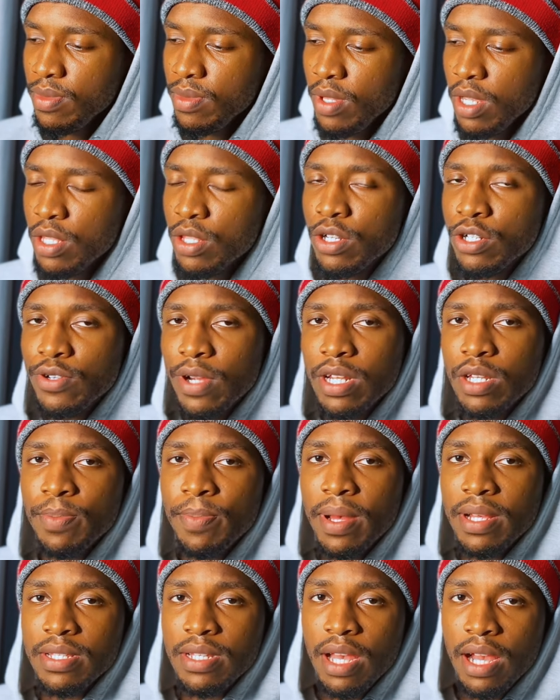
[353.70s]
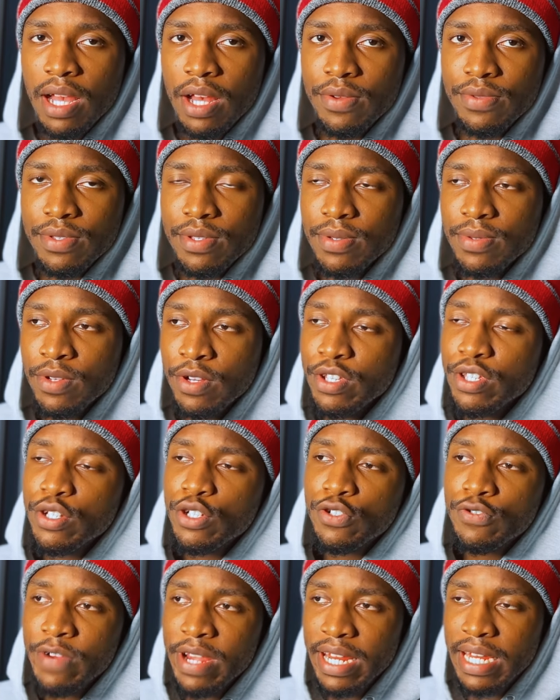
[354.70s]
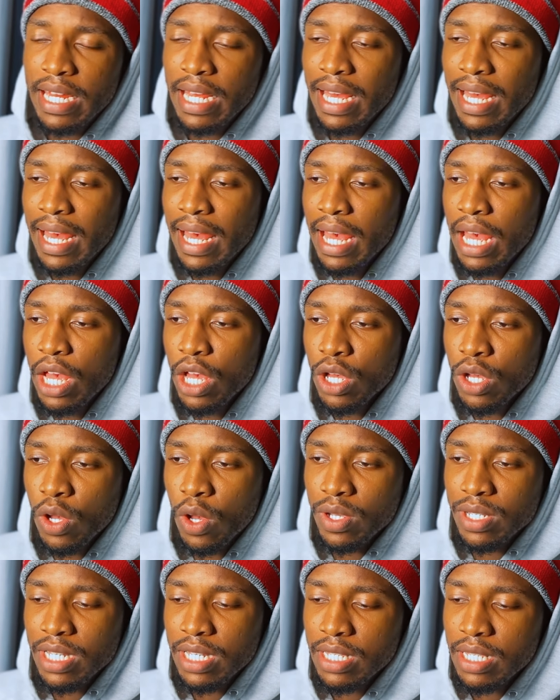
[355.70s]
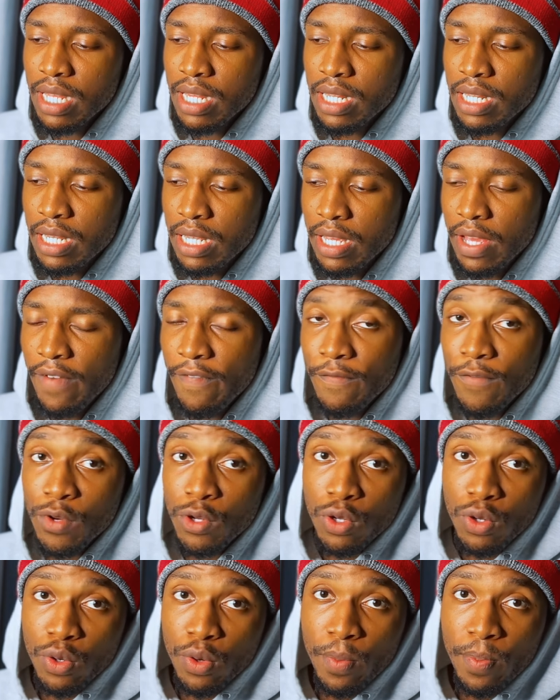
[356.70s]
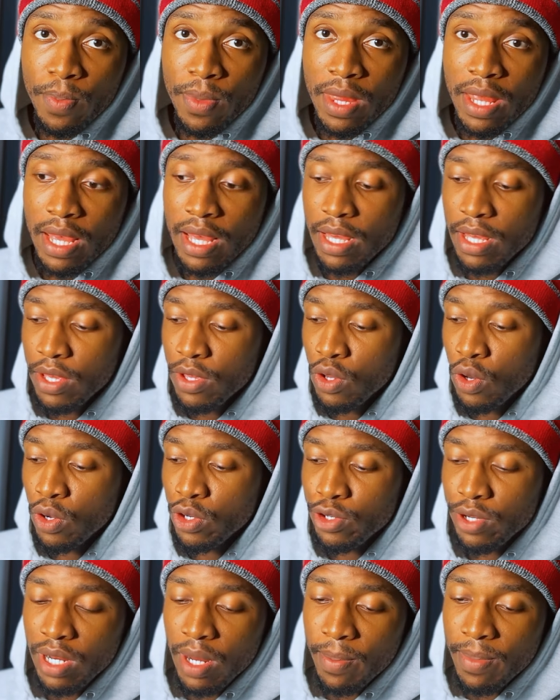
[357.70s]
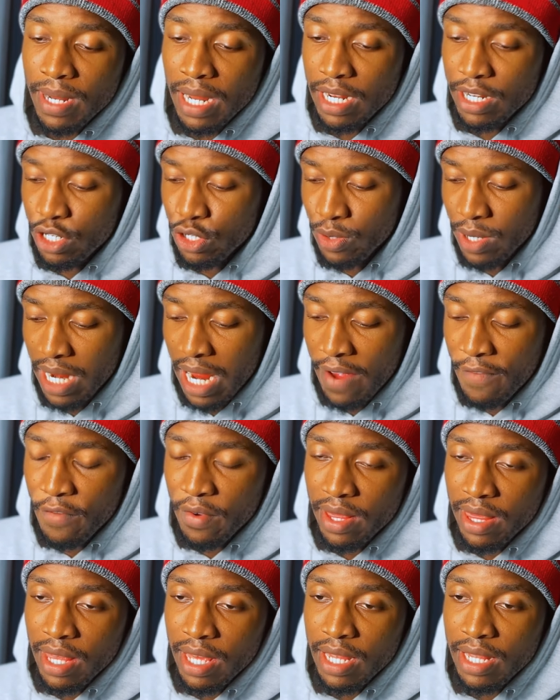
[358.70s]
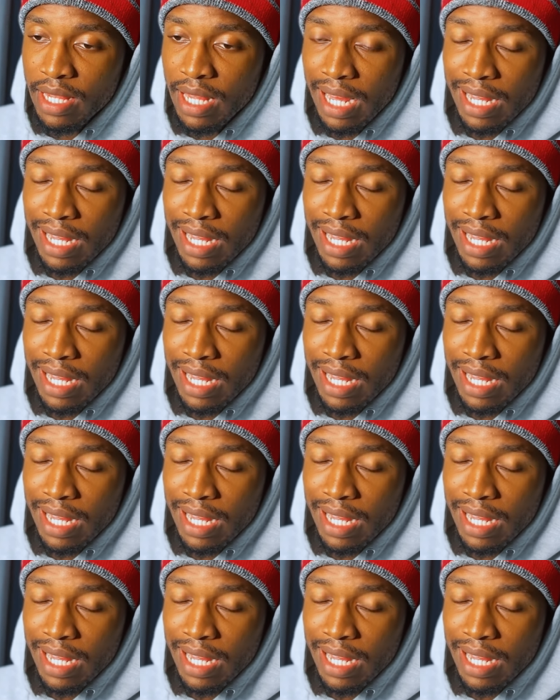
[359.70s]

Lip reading: not try to pass the account. Just trade consistently, follow your trading plan, trade everything